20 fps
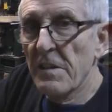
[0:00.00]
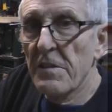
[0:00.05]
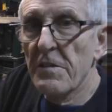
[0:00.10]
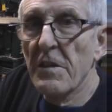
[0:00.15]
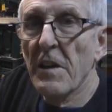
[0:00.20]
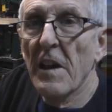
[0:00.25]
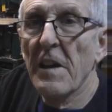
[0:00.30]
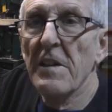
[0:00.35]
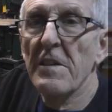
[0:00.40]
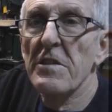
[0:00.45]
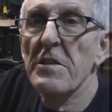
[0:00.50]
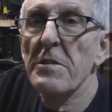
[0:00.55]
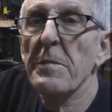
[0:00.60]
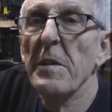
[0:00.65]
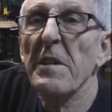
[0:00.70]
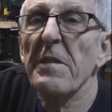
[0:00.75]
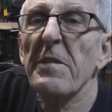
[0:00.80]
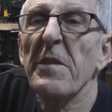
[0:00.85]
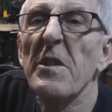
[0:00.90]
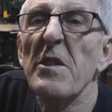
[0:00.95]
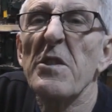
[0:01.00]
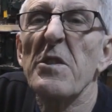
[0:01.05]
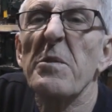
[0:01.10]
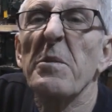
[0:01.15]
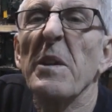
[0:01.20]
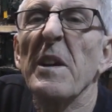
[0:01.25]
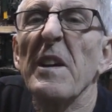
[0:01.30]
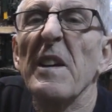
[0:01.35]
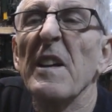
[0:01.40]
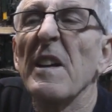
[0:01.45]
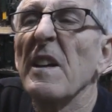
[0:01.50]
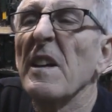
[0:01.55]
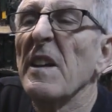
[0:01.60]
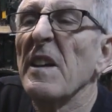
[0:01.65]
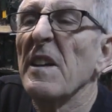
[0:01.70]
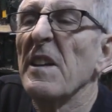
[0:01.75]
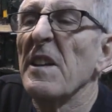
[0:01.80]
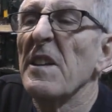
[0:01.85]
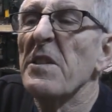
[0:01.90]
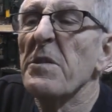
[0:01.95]
to try, this is my first one.
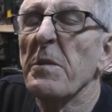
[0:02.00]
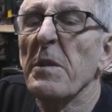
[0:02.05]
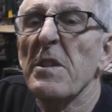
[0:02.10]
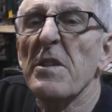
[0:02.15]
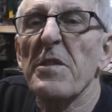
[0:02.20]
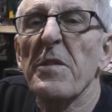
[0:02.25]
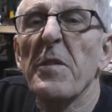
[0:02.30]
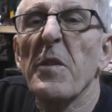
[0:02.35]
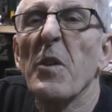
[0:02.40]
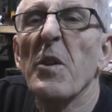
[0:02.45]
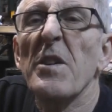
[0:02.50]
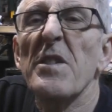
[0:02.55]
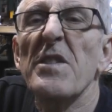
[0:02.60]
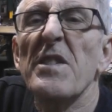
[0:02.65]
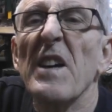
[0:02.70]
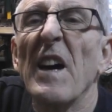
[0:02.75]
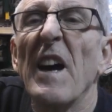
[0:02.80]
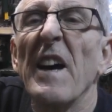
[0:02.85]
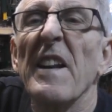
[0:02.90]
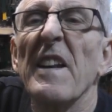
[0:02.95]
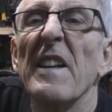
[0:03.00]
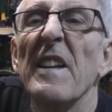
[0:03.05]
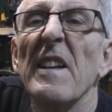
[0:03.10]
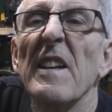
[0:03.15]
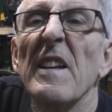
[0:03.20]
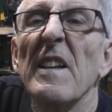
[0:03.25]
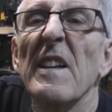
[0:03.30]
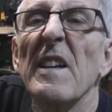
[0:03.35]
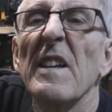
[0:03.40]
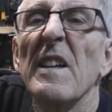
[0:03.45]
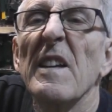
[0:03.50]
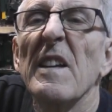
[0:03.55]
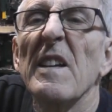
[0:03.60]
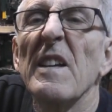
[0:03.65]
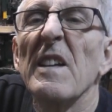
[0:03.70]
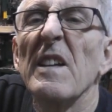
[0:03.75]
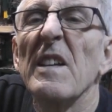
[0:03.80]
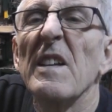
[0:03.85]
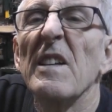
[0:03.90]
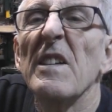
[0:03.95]
This one's four-sided.
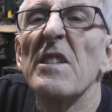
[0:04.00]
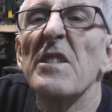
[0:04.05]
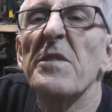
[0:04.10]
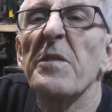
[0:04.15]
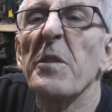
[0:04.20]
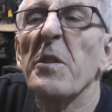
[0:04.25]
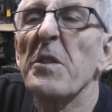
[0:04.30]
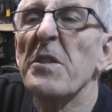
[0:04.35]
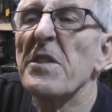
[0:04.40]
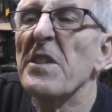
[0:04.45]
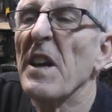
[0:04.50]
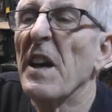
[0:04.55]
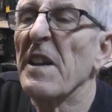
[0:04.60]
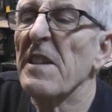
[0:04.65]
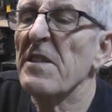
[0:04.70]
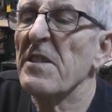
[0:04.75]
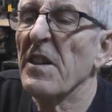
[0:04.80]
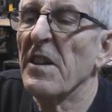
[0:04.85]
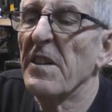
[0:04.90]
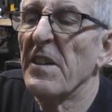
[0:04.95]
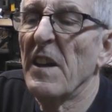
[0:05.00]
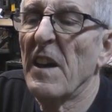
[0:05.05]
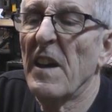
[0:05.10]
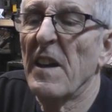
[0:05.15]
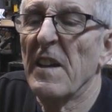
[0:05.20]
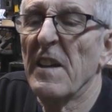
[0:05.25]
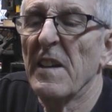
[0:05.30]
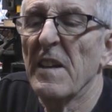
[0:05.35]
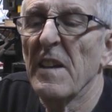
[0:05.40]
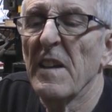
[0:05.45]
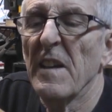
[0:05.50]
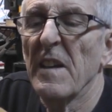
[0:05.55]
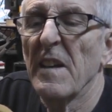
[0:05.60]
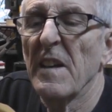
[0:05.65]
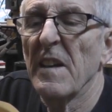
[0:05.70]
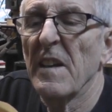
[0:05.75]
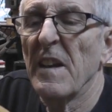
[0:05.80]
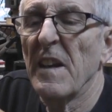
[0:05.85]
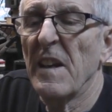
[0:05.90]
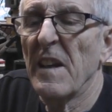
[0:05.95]
There's four sides on that.
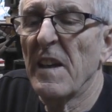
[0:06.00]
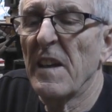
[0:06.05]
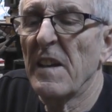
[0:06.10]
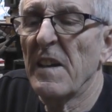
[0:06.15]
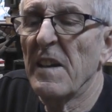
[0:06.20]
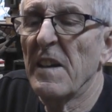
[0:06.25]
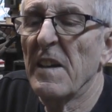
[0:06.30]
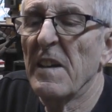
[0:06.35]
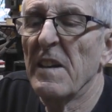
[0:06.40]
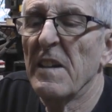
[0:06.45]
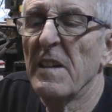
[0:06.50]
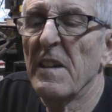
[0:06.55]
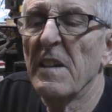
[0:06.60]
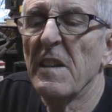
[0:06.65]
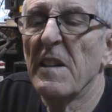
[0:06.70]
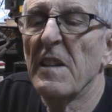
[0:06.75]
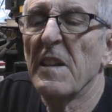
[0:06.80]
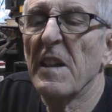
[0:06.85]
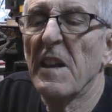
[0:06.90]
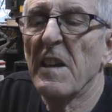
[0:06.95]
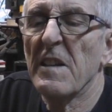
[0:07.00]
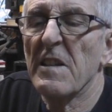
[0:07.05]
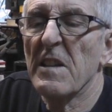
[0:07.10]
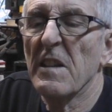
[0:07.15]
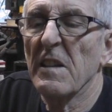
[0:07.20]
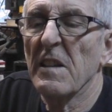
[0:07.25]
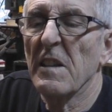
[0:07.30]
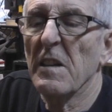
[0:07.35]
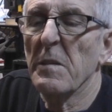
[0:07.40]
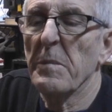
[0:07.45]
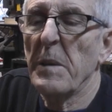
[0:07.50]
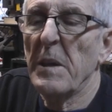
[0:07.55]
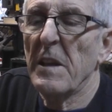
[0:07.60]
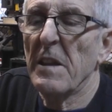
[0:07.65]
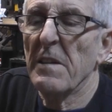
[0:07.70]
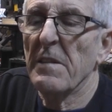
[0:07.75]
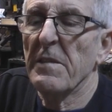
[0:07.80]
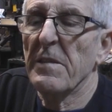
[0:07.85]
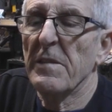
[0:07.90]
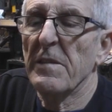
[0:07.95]
And it takes a little bit
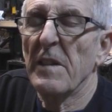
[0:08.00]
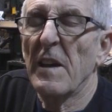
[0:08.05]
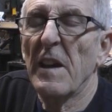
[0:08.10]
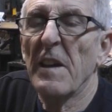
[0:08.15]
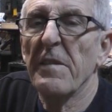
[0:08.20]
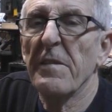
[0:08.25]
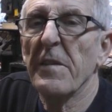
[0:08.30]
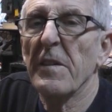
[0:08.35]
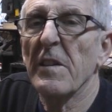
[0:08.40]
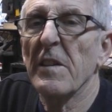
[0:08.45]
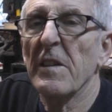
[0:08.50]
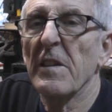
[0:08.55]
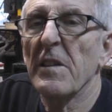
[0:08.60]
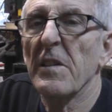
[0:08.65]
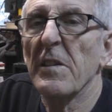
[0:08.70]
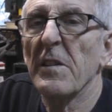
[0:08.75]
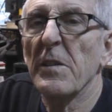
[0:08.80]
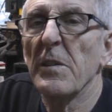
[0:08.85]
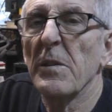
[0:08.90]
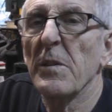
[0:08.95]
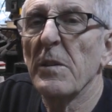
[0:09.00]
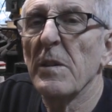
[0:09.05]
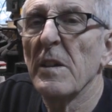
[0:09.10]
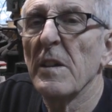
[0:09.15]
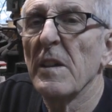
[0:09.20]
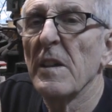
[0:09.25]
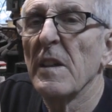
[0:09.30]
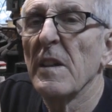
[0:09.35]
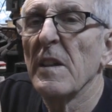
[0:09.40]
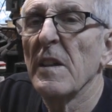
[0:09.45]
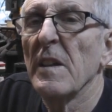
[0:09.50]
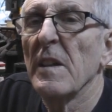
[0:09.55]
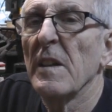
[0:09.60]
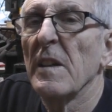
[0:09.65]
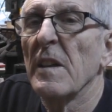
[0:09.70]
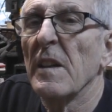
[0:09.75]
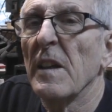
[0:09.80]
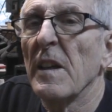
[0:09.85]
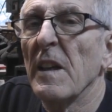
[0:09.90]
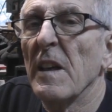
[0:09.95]
of effort to
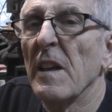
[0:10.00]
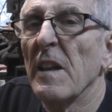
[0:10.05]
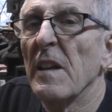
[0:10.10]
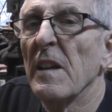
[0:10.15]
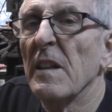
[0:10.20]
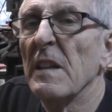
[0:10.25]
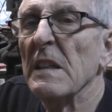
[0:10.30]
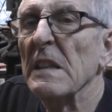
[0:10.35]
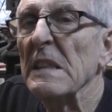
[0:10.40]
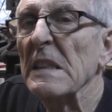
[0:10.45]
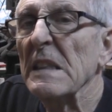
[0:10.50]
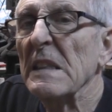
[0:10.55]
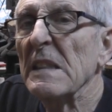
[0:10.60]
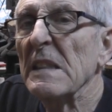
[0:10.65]
get it